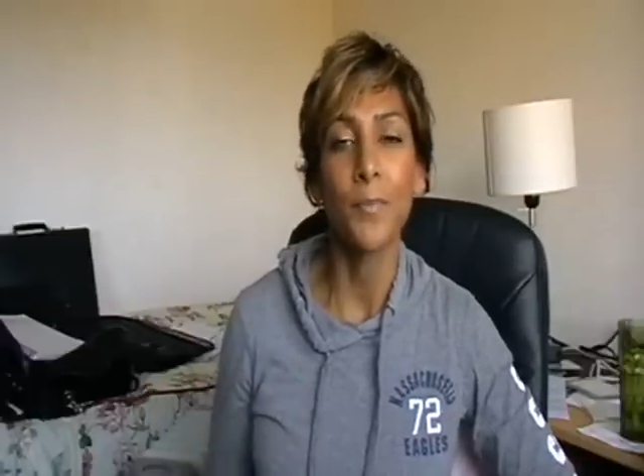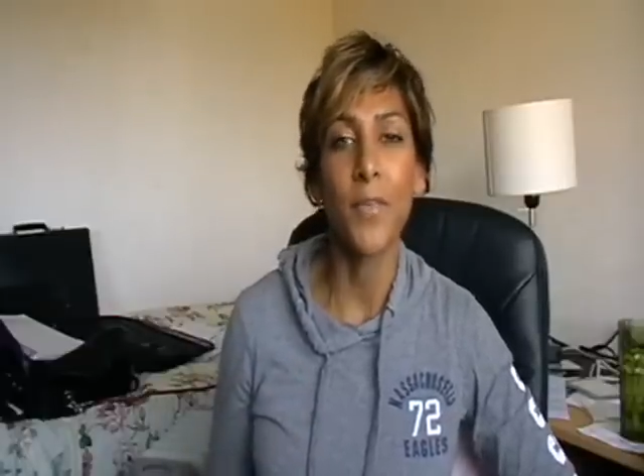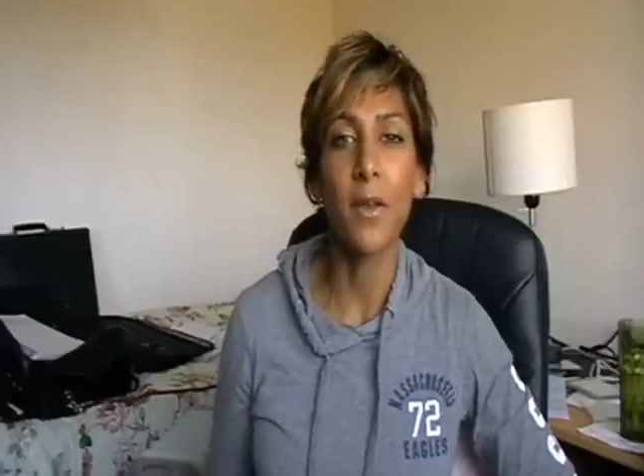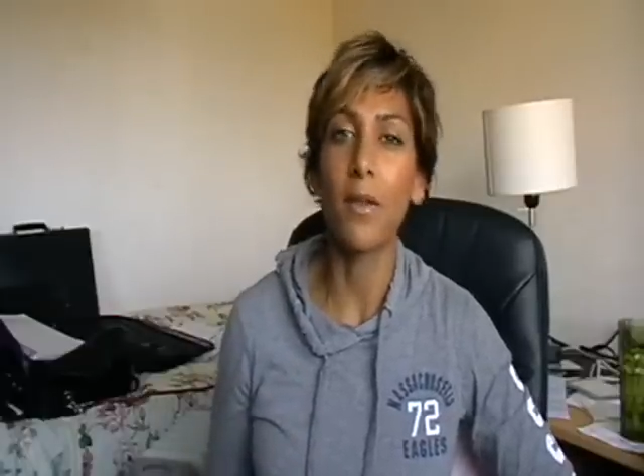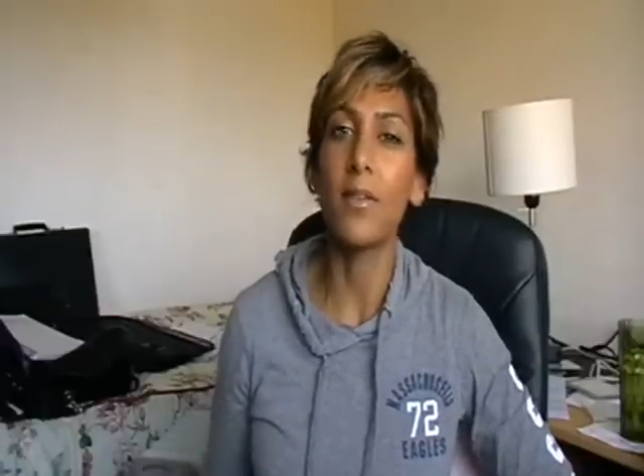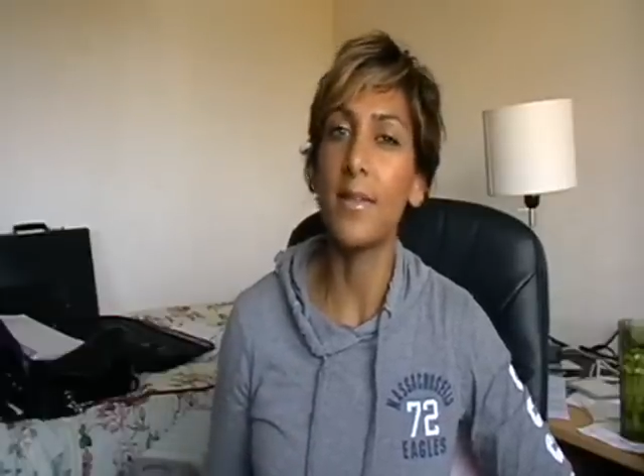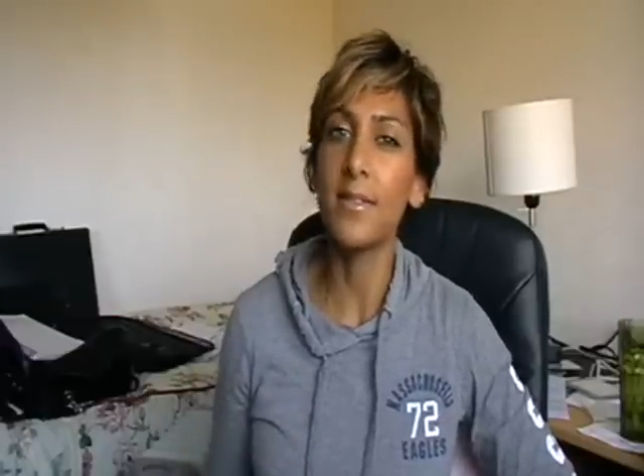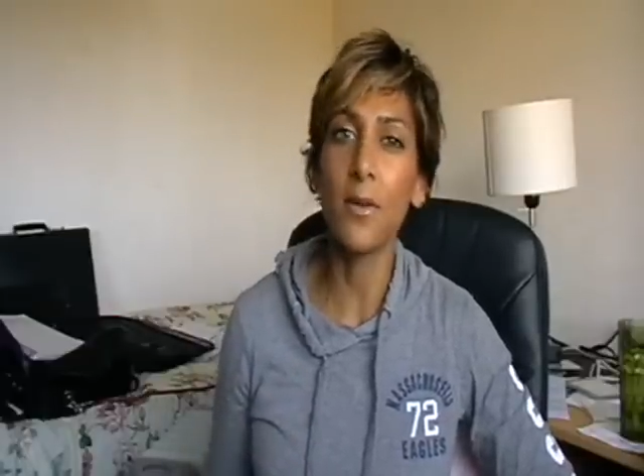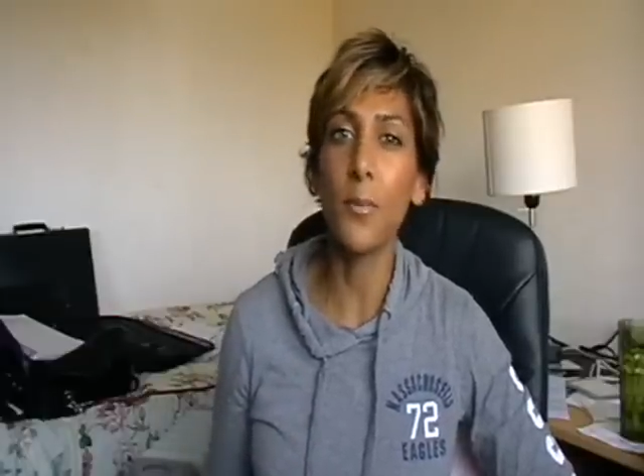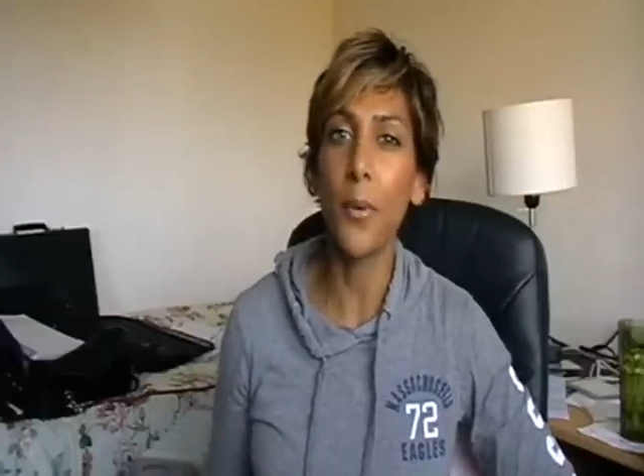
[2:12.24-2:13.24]
you know, there's
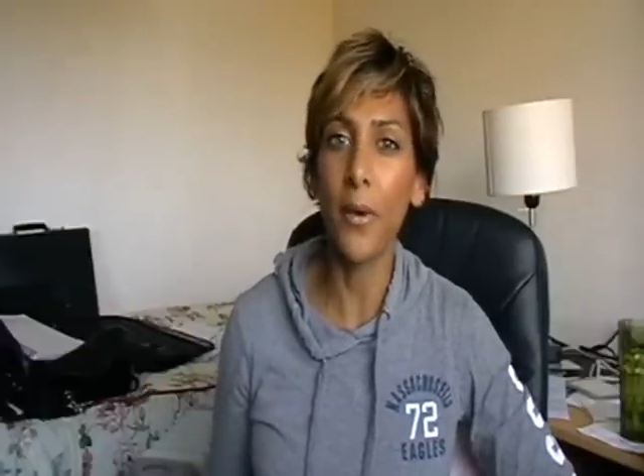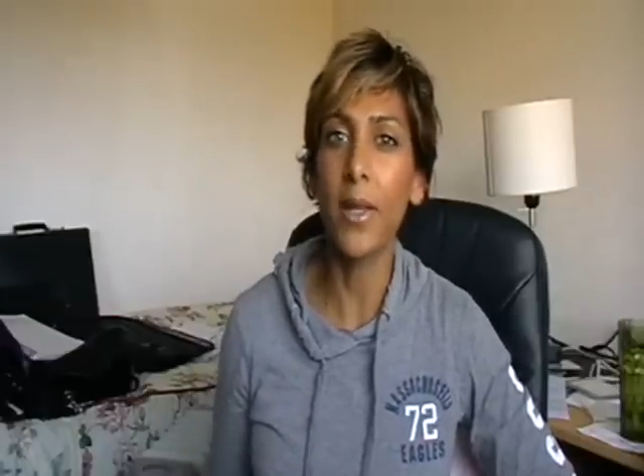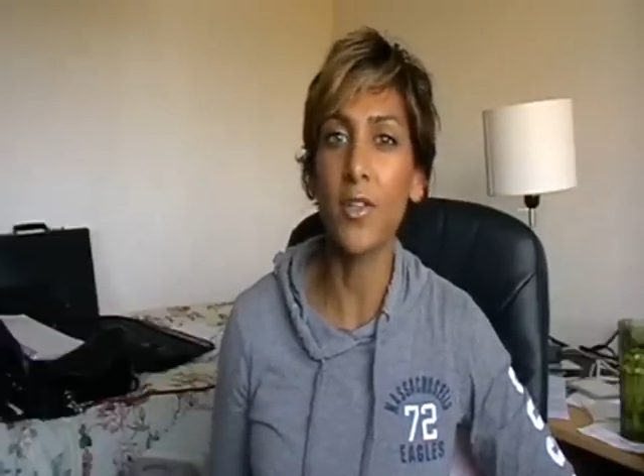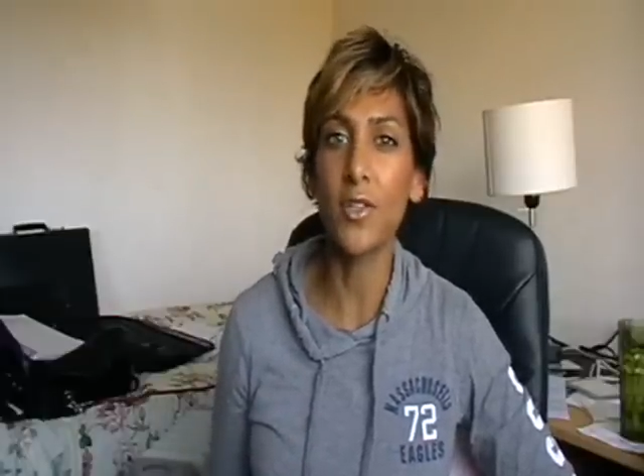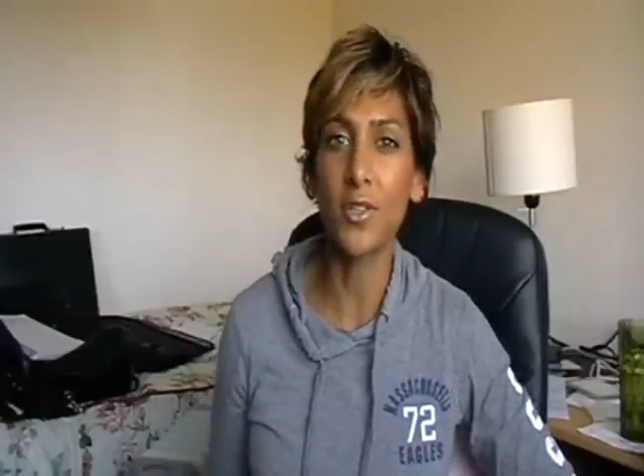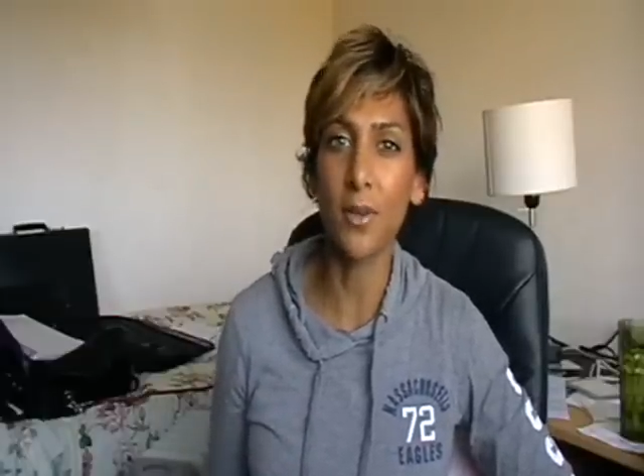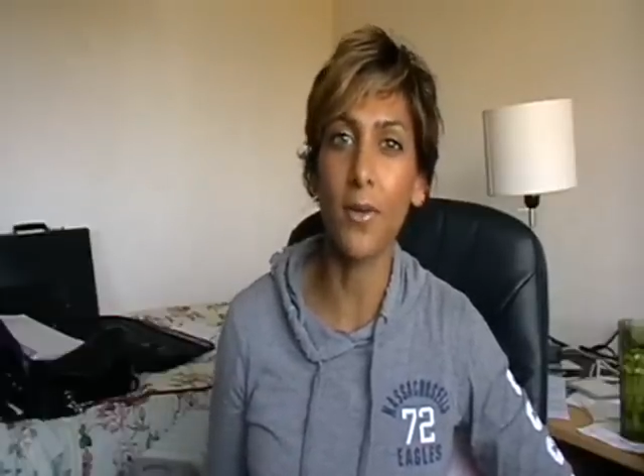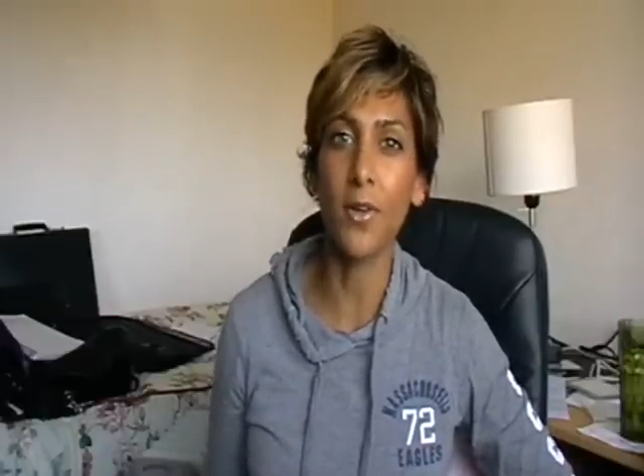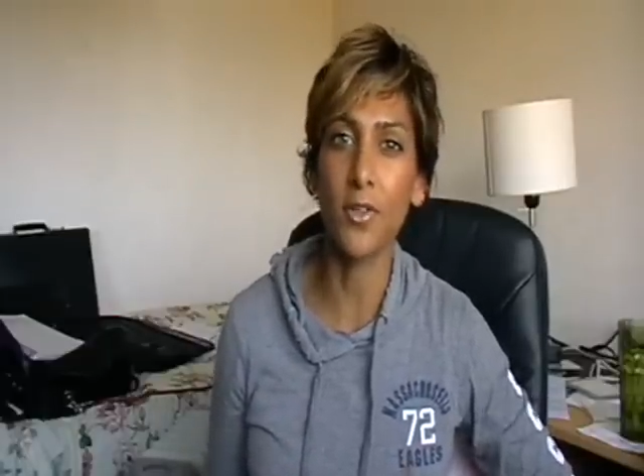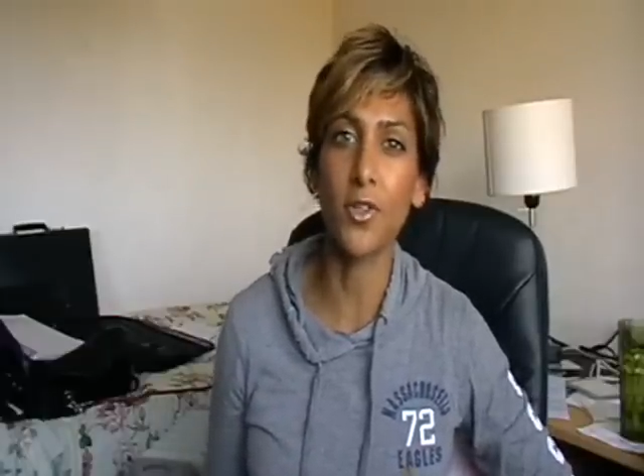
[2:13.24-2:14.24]
no point just
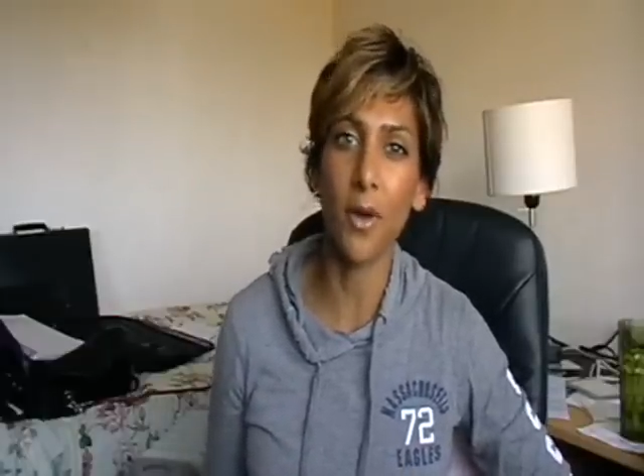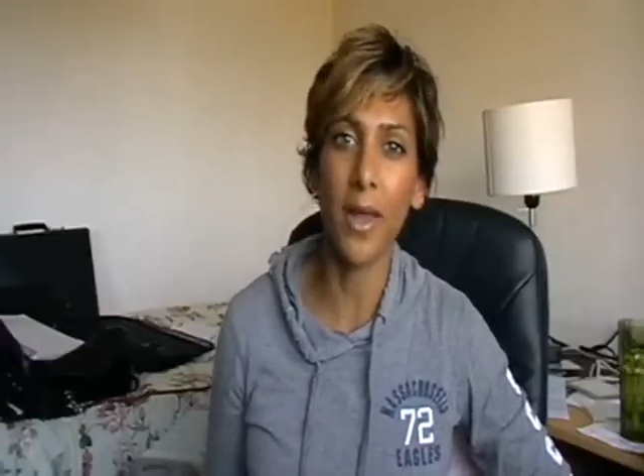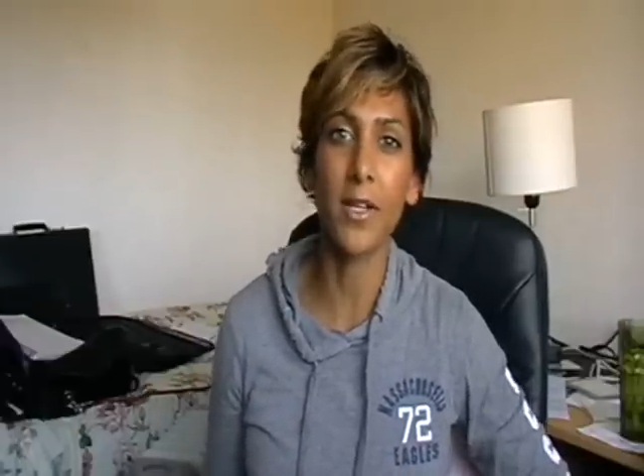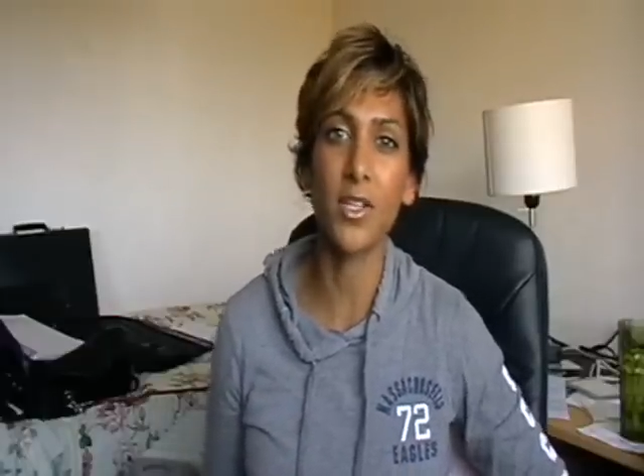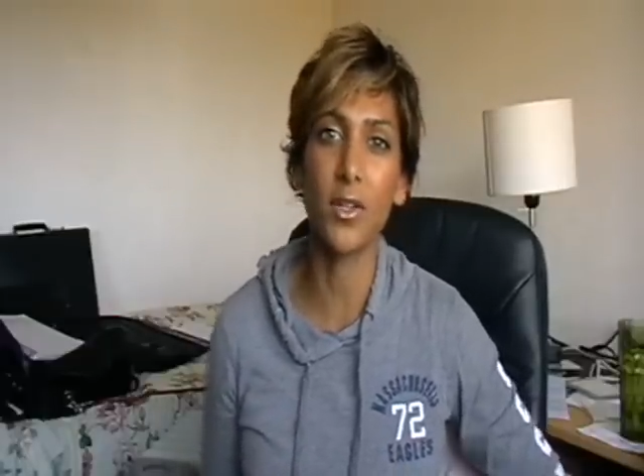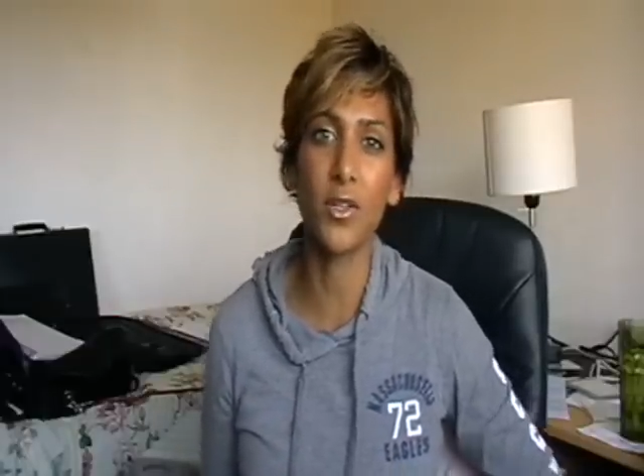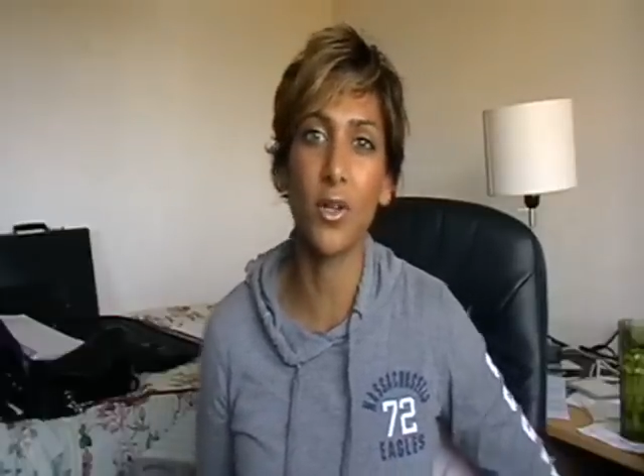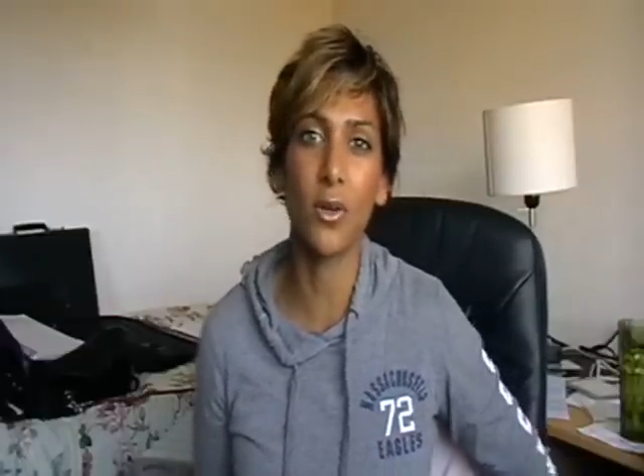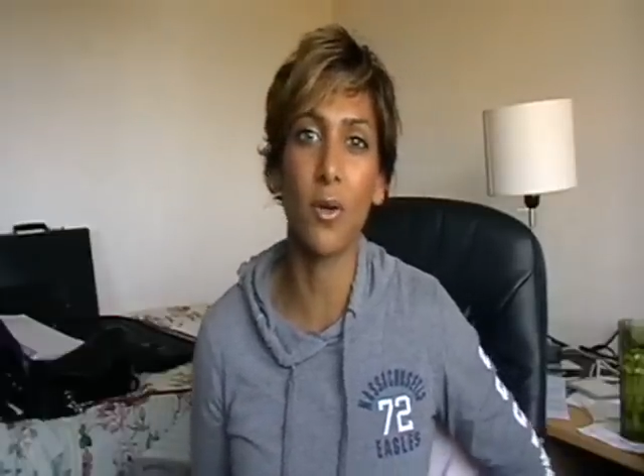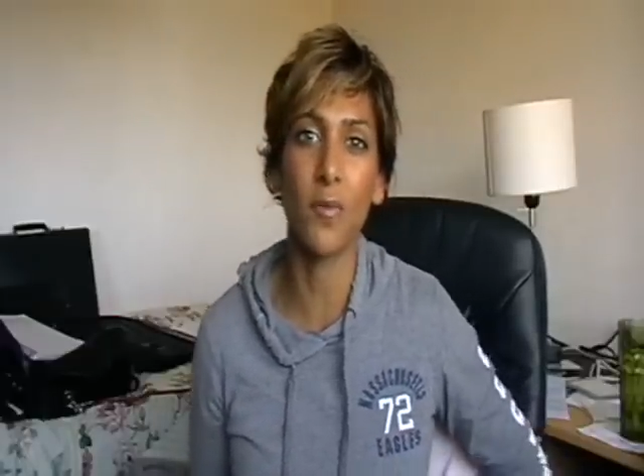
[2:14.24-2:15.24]
going and trying to
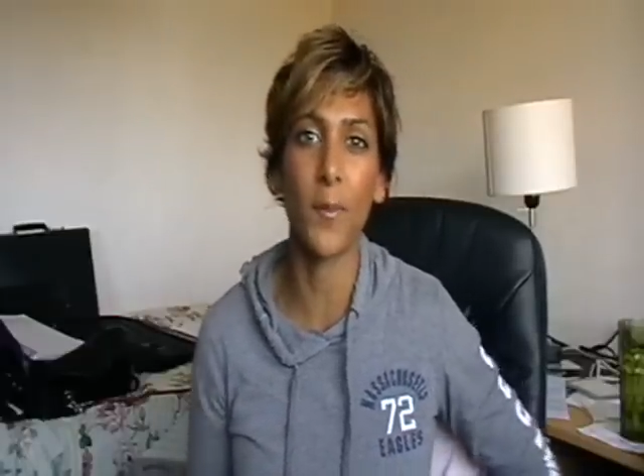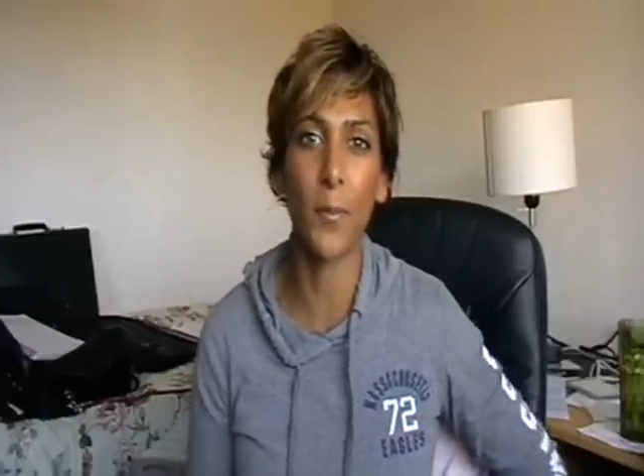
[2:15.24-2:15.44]
do a